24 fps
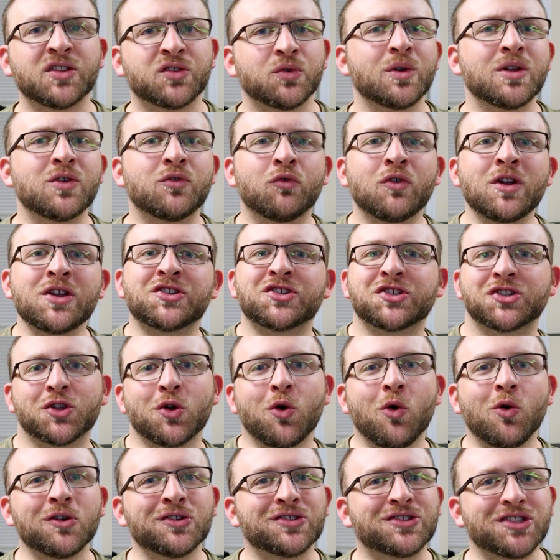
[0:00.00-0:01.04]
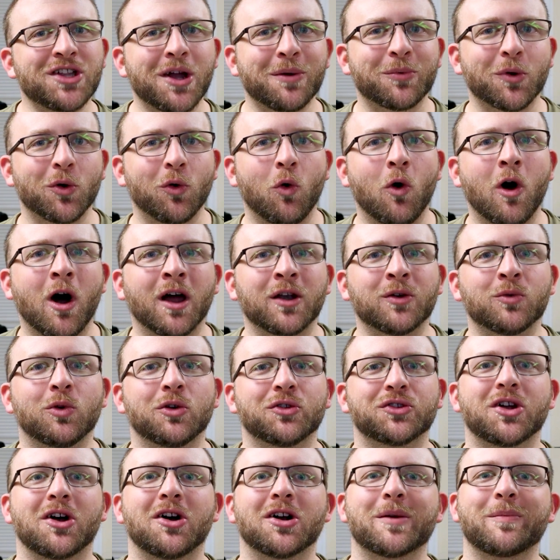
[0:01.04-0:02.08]
As we reach towards number one,
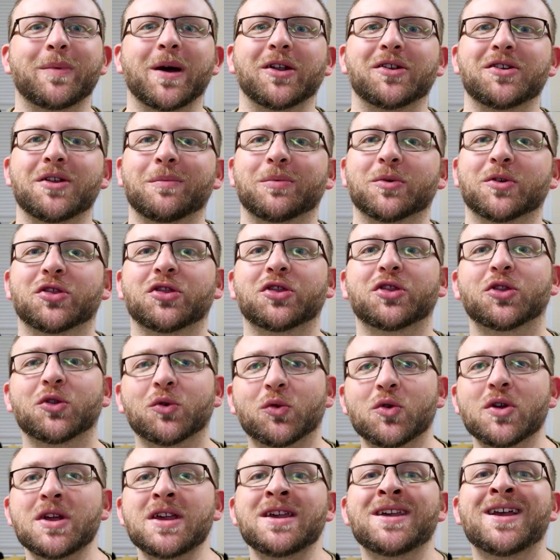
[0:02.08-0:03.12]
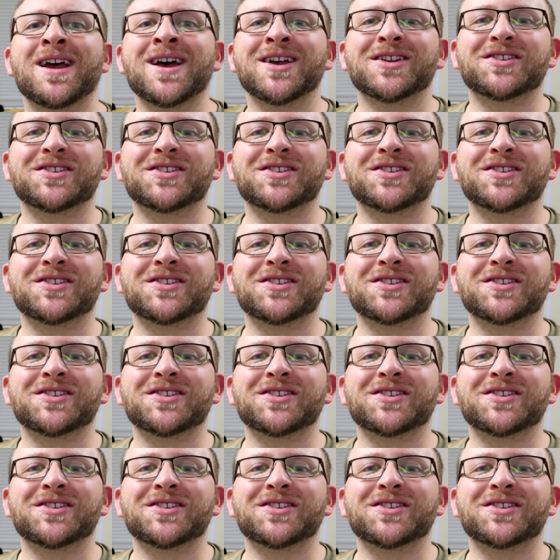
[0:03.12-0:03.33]
we'll talk about number three,